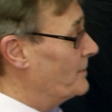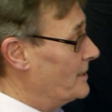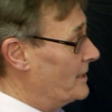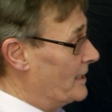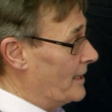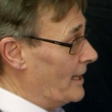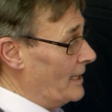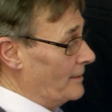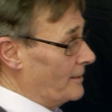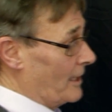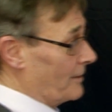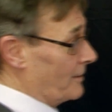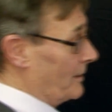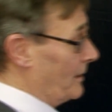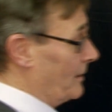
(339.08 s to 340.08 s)
indicate
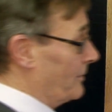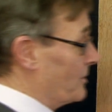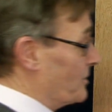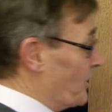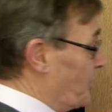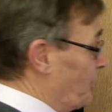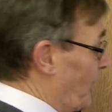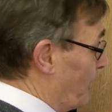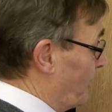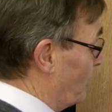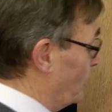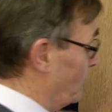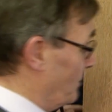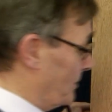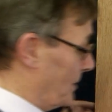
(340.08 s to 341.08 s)
that there's a
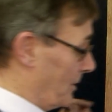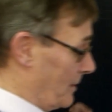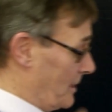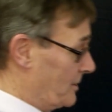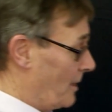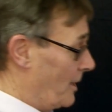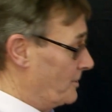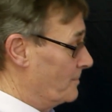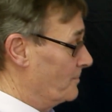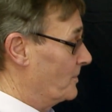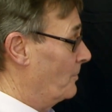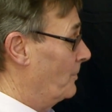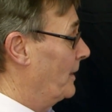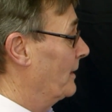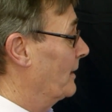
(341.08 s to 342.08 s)
shadow, that these items are
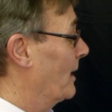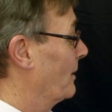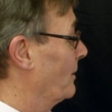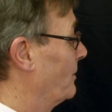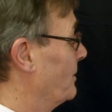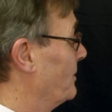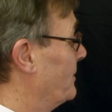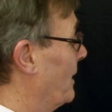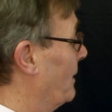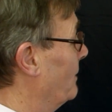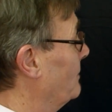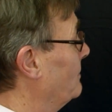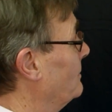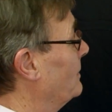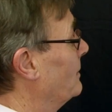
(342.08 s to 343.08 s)
being anchored
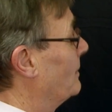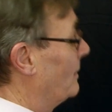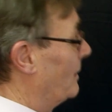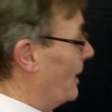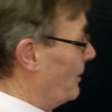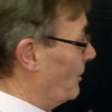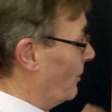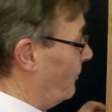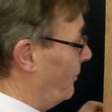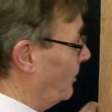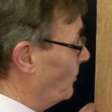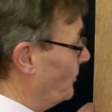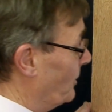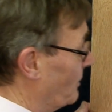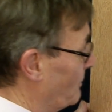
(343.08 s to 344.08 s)
down and not floating